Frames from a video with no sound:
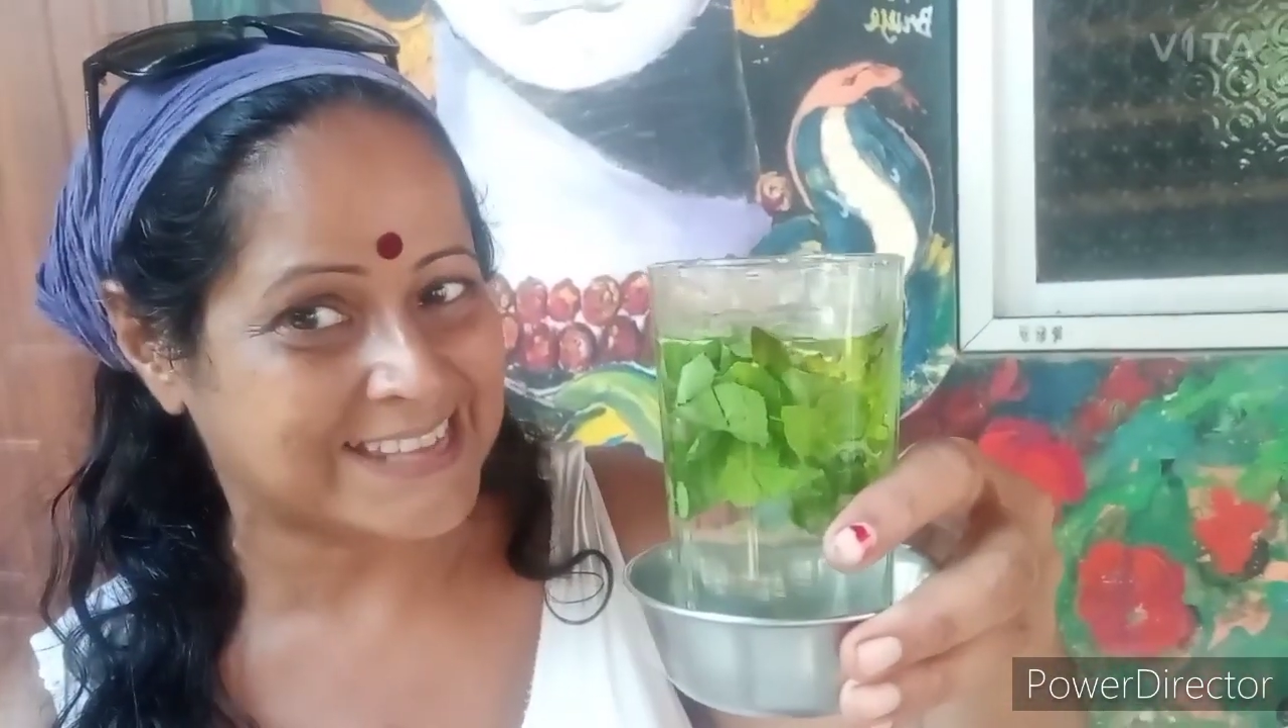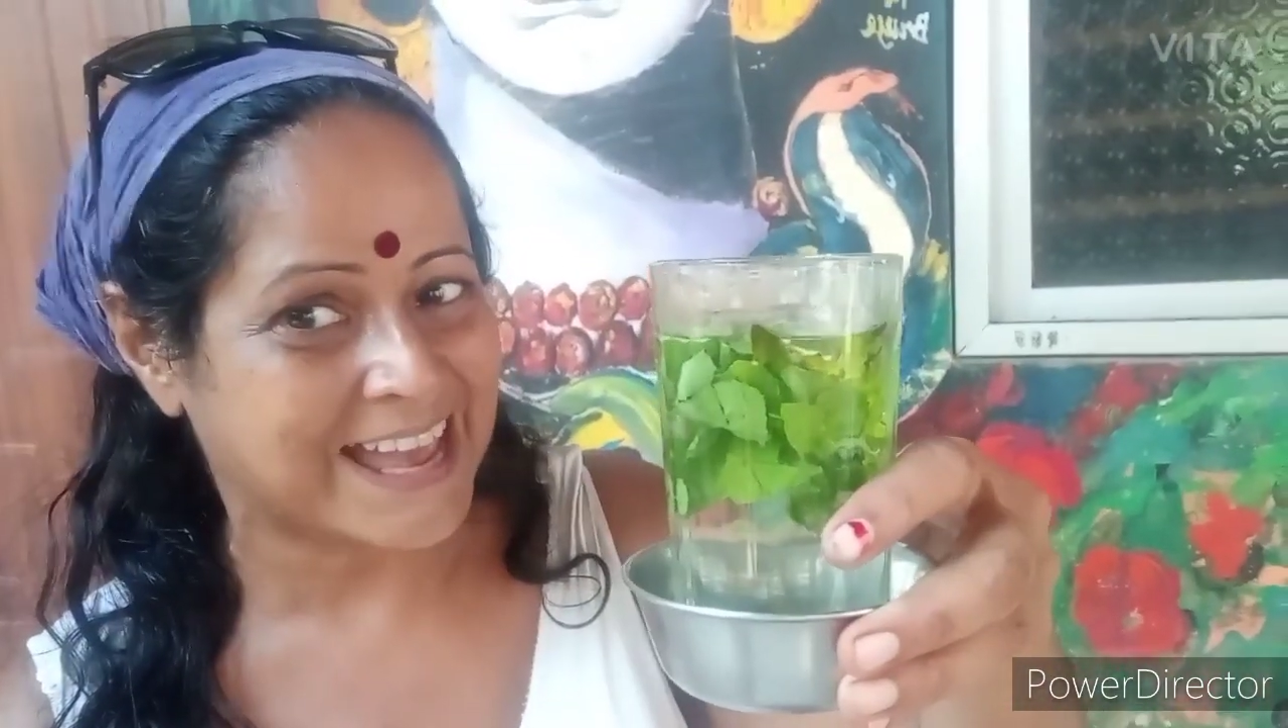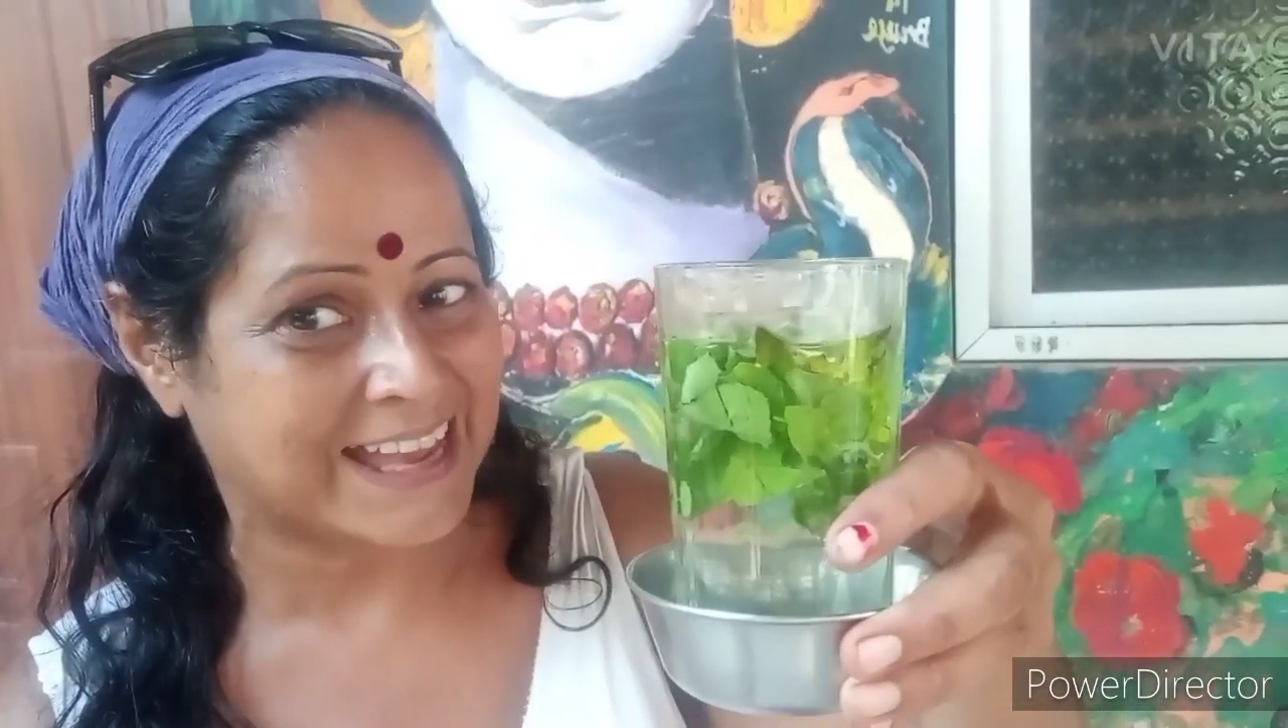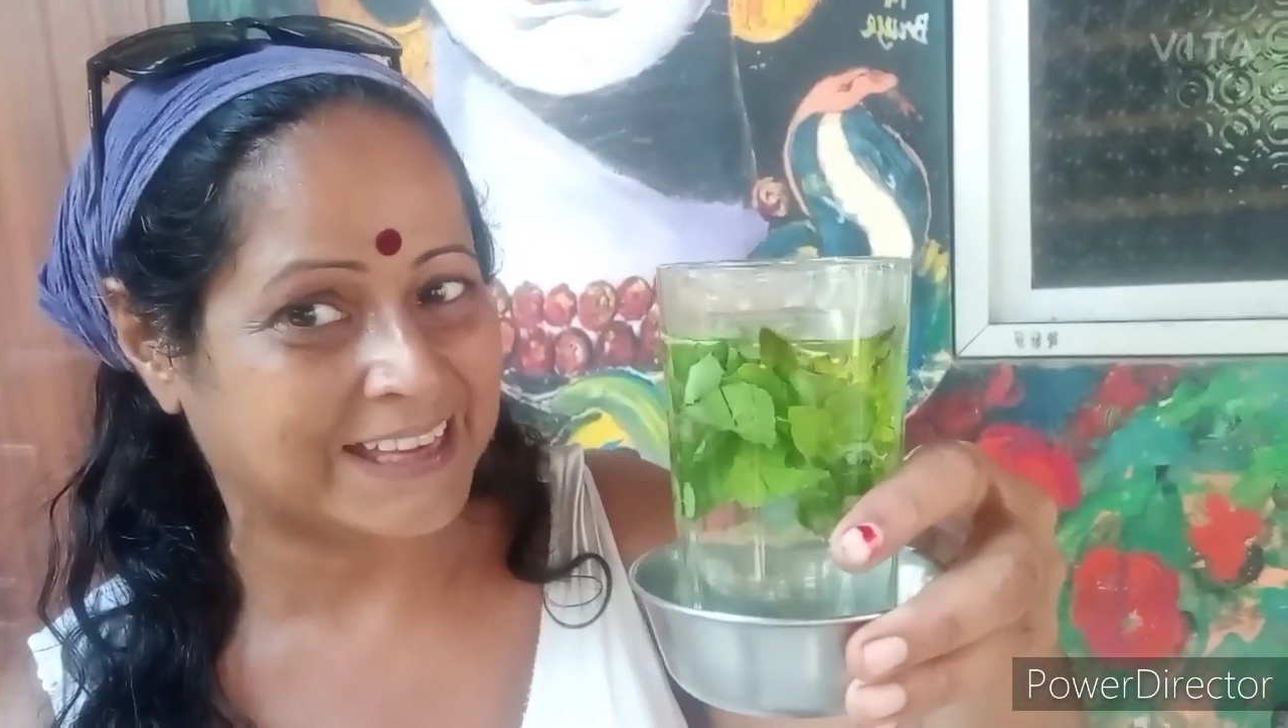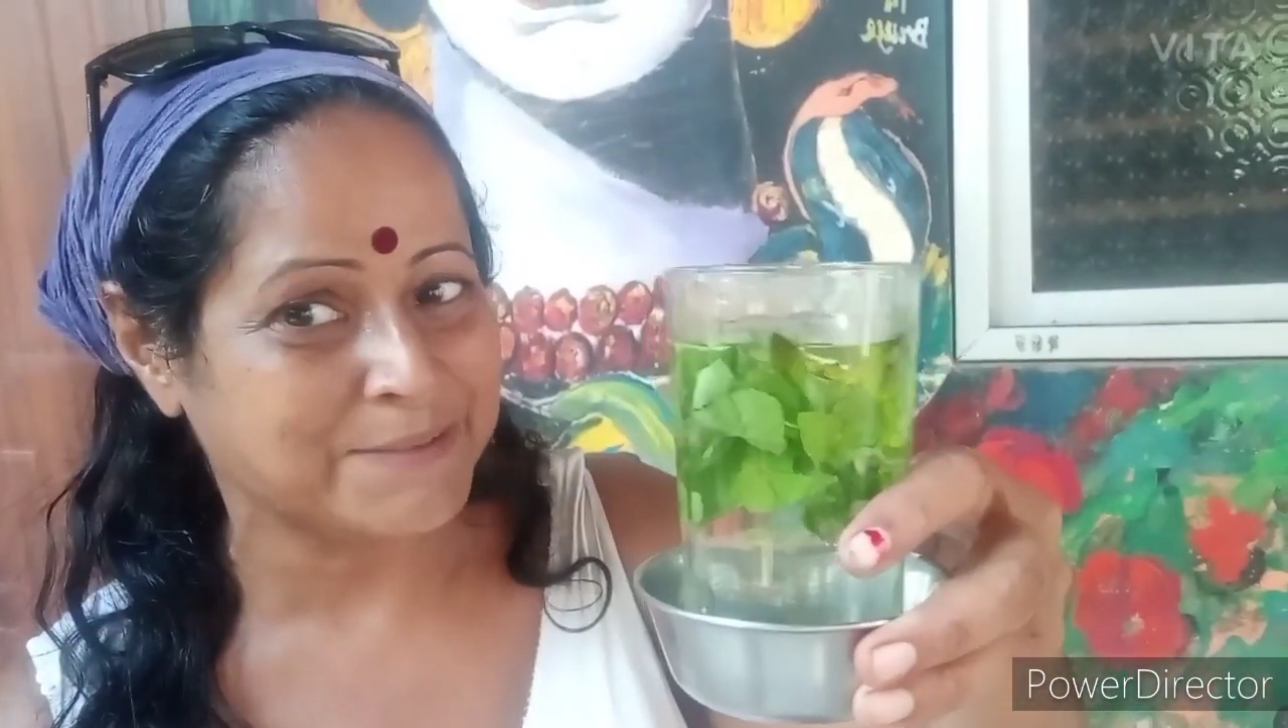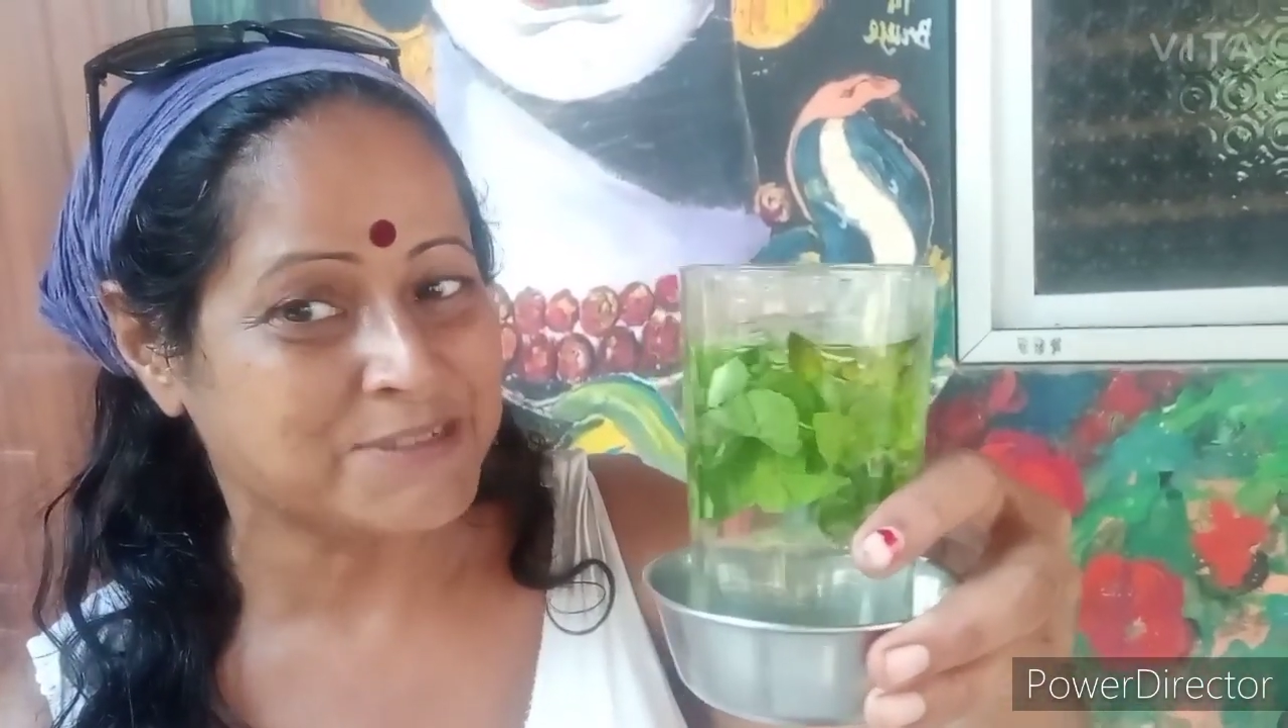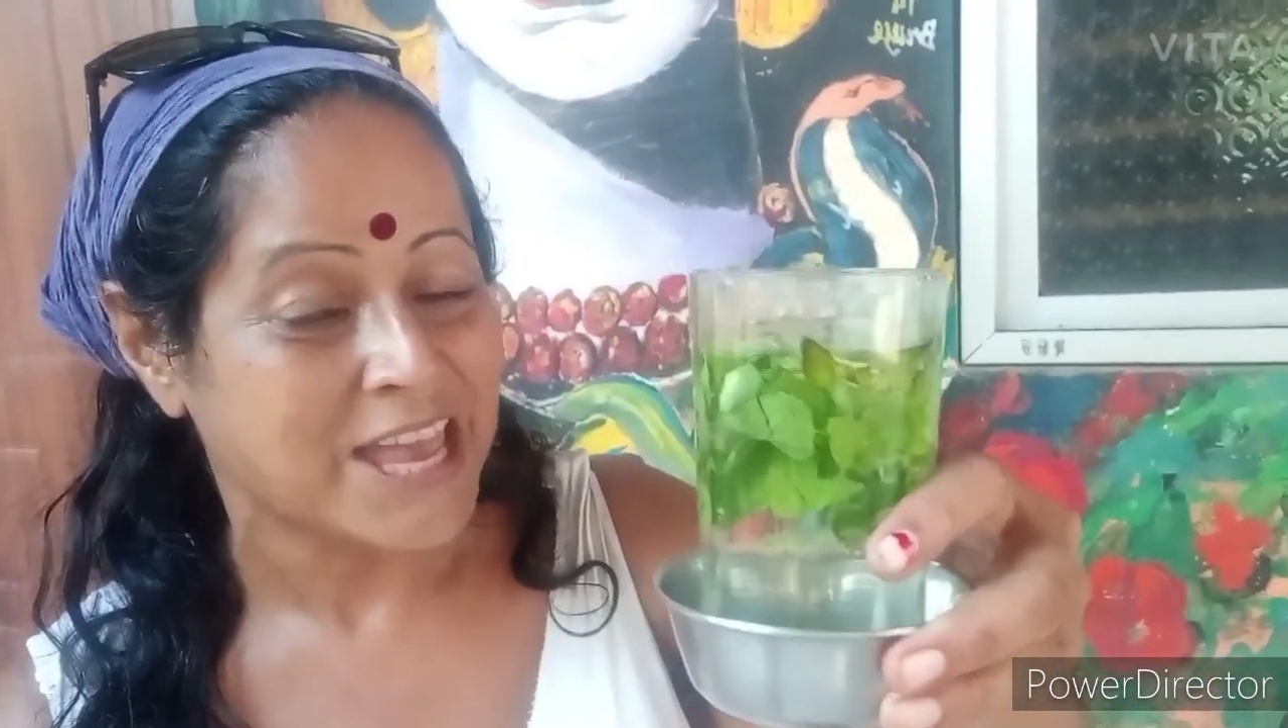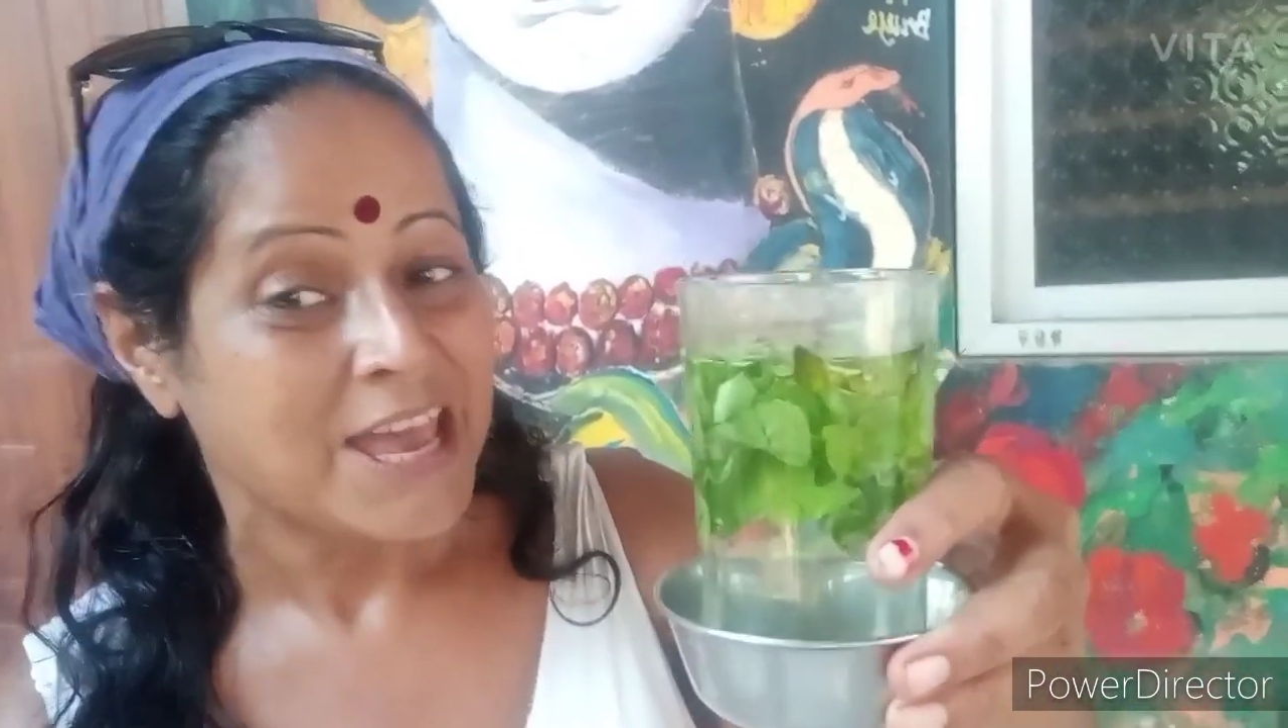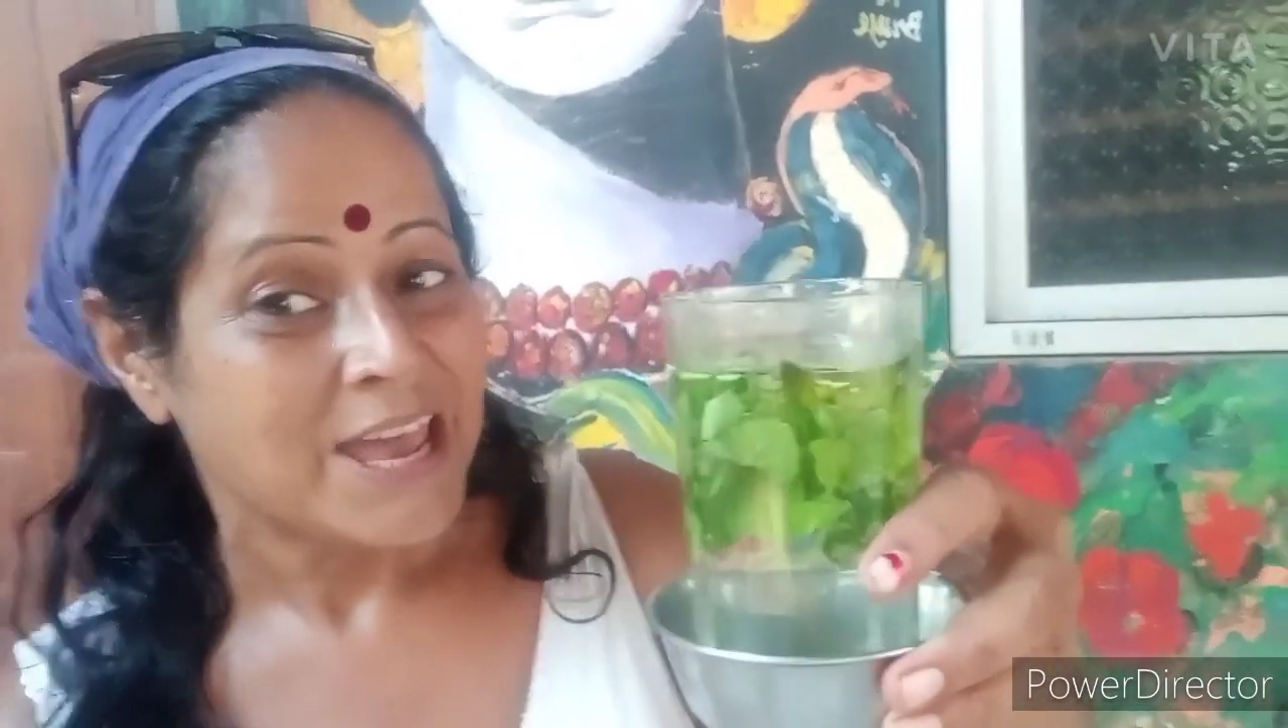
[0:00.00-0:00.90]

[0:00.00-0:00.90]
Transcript: times,